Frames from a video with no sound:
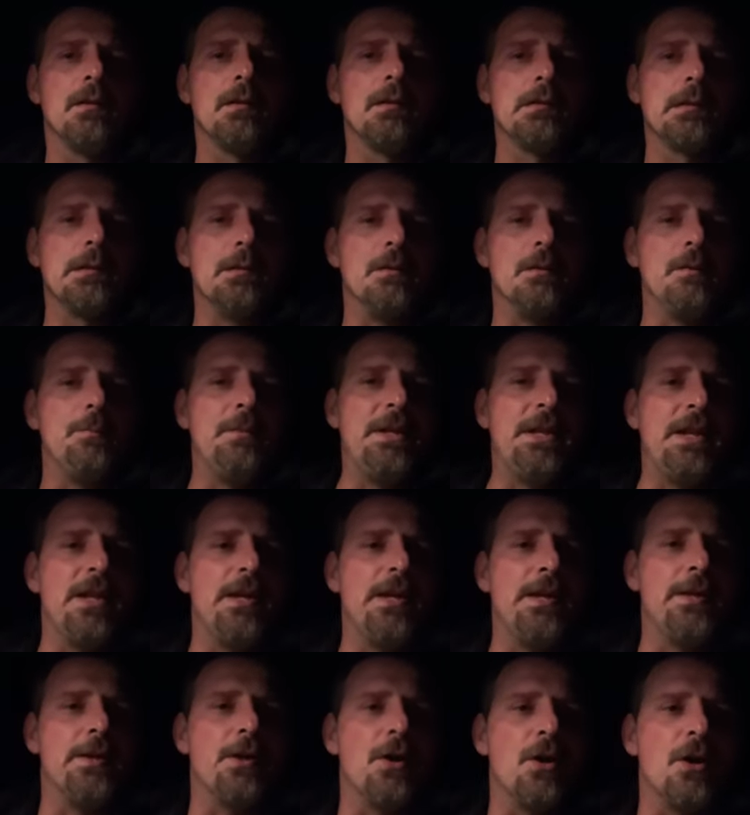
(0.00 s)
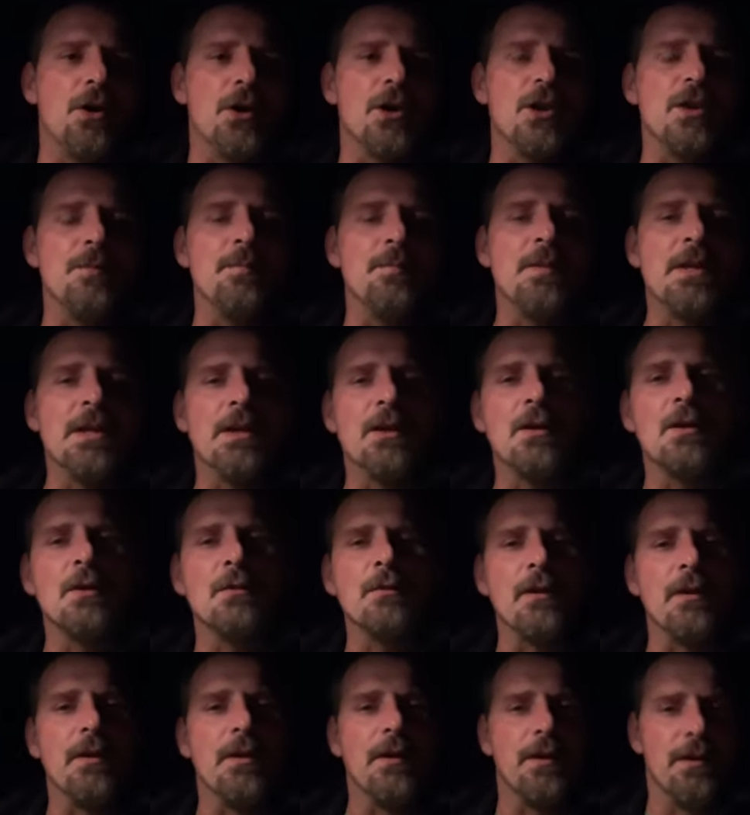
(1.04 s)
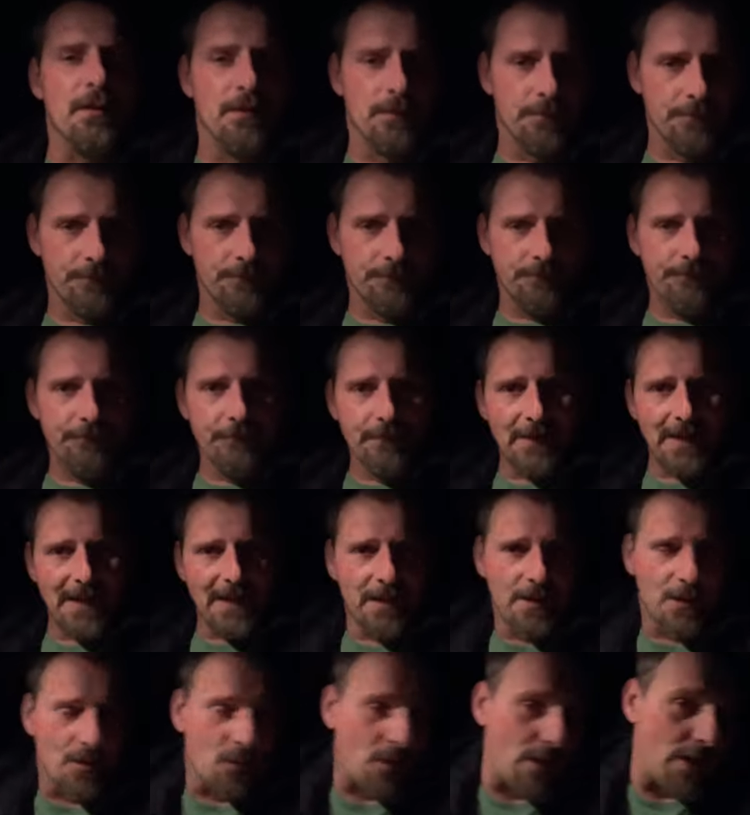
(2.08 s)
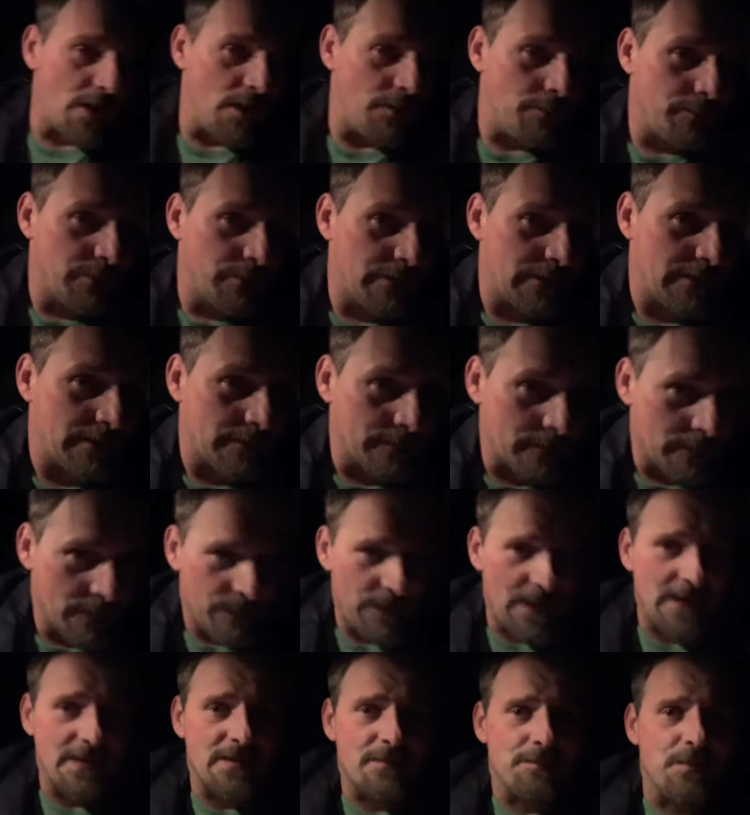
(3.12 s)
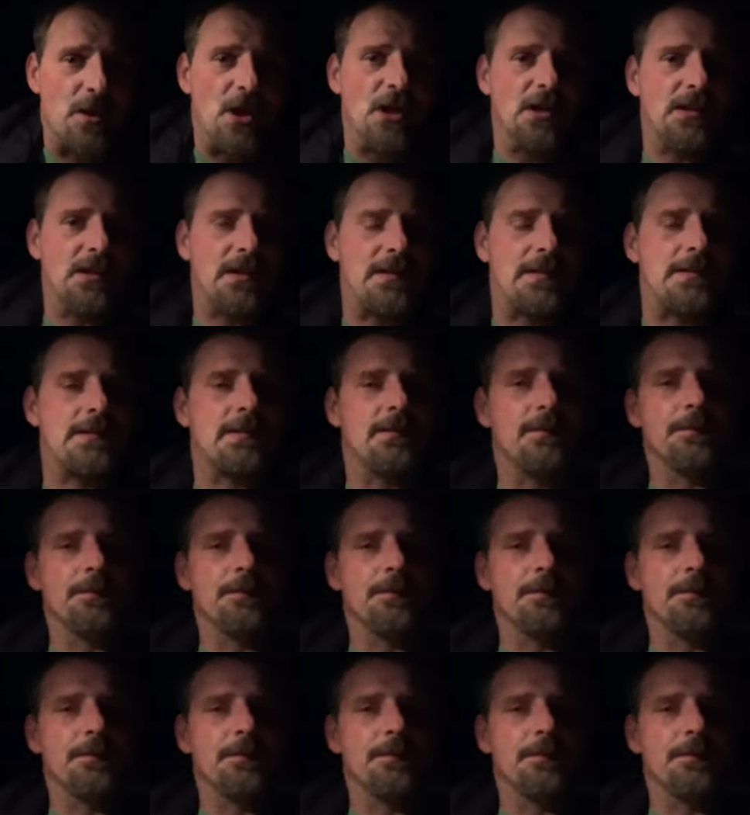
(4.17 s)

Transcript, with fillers: So I'm in a heated argument on the interwebs, the Facebooks,